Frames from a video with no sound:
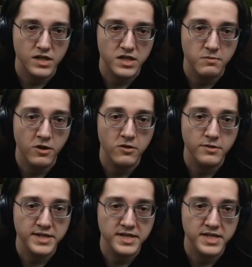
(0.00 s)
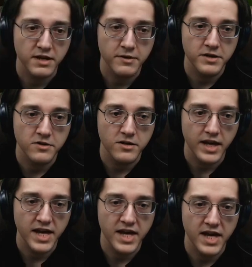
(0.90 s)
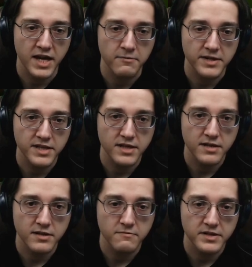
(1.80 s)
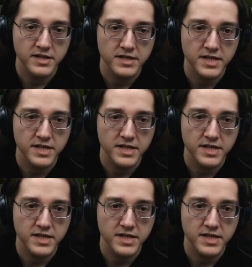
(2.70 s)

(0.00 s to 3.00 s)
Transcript: Small holding cereal. Hey, we did the we did the